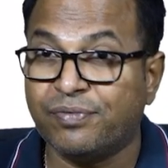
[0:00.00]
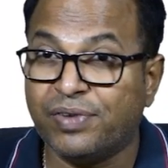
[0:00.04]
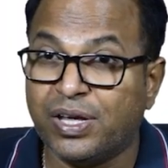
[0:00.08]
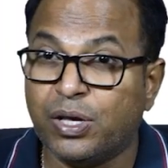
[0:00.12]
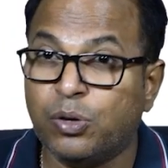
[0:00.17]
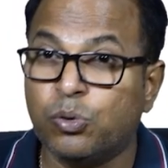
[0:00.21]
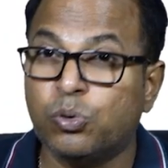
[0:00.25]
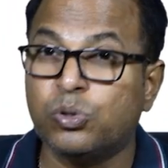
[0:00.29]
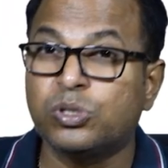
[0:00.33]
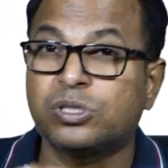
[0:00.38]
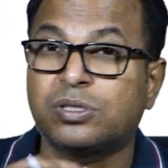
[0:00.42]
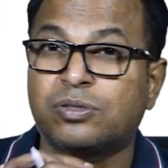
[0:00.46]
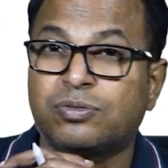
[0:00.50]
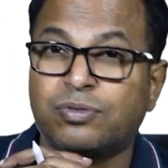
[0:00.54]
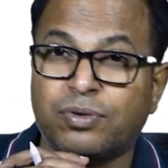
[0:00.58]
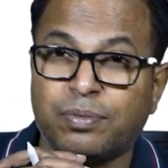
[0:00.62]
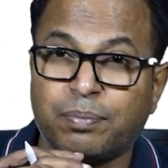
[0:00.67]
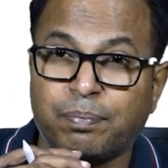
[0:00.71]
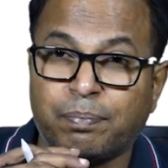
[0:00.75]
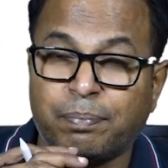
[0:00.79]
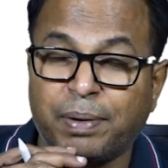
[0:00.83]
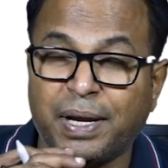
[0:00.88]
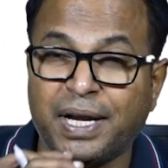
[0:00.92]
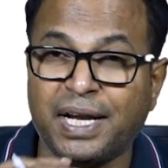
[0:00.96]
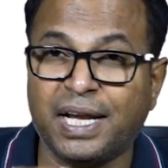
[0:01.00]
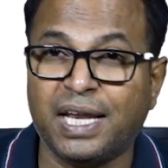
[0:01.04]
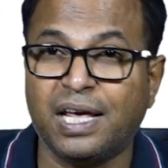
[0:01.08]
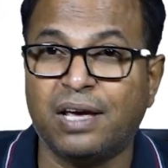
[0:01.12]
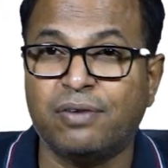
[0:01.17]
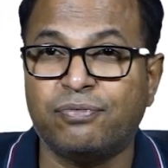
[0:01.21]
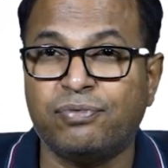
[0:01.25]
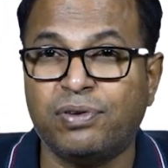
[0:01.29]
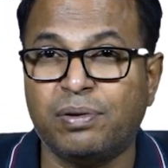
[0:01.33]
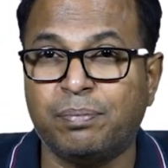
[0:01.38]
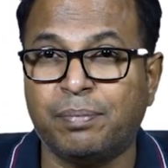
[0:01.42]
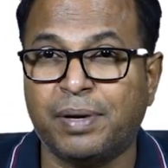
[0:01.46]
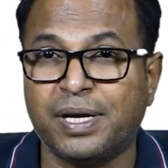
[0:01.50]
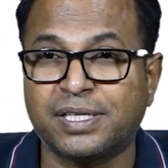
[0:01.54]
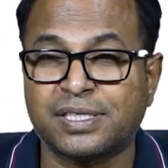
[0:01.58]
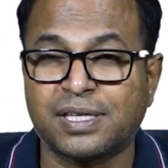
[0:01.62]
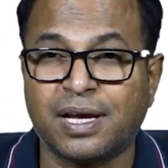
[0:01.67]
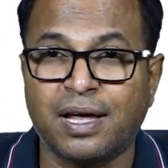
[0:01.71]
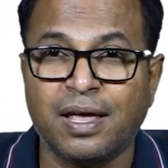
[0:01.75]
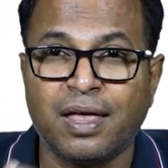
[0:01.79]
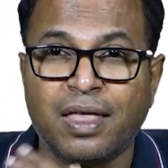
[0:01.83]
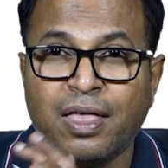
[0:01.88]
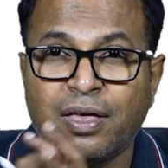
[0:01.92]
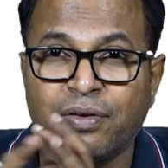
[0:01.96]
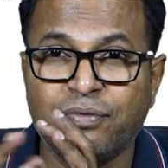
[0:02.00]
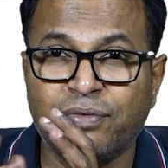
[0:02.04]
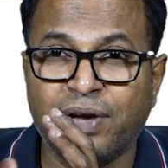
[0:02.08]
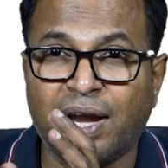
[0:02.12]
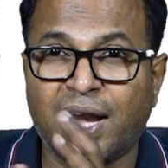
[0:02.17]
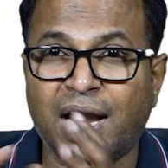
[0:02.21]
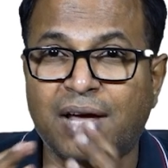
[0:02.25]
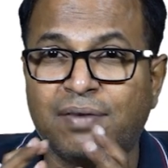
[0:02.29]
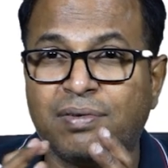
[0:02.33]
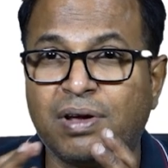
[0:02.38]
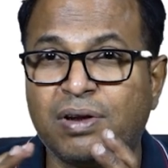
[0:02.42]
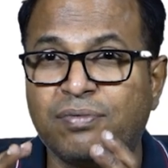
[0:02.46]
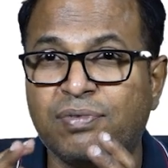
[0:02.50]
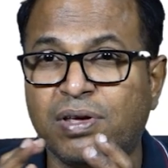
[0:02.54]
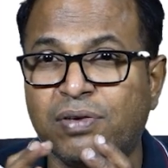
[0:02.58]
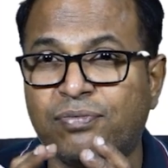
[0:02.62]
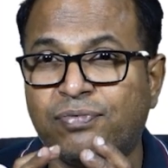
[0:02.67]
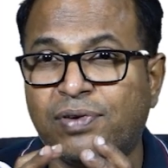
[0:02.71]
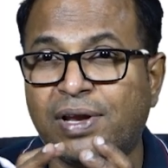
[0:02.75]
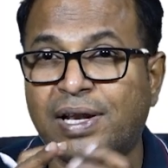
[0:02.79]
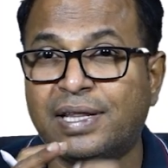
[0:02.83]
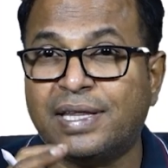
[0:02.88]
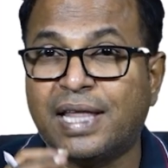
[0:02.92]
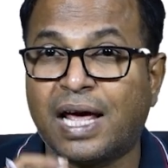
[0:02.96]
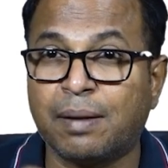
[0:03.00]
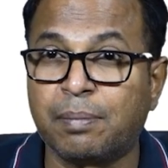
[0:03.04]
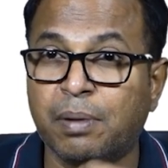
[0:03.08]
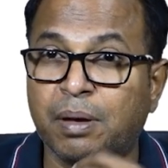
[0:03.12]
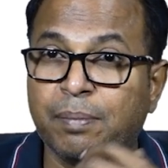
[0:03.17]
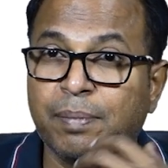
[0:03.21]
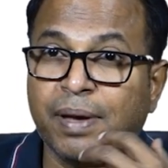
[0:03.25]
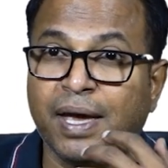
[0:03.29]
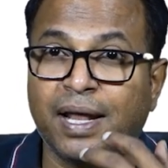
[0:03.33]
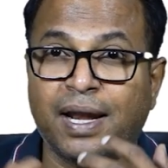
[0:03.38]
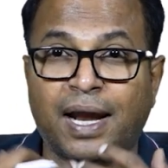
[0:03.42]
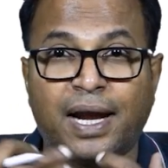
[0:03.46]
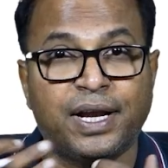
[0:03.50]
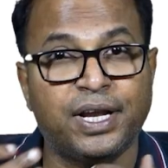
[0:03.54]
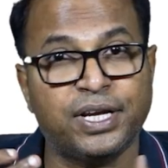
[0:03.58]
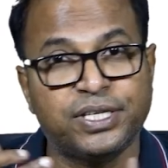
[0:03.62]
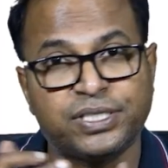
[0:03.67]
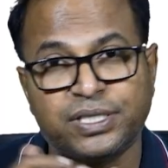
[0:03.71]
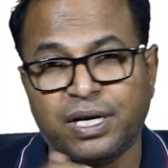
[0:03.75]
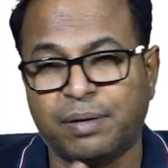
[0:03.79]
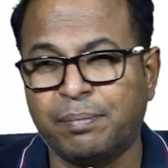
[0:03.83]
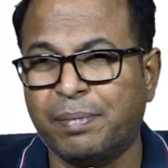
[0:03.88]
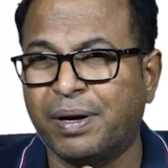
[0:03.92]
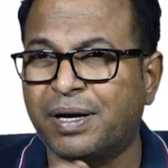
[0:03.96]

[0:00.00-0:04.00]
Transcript: We use PTFE mesh whenever we feel there may be an adhesion,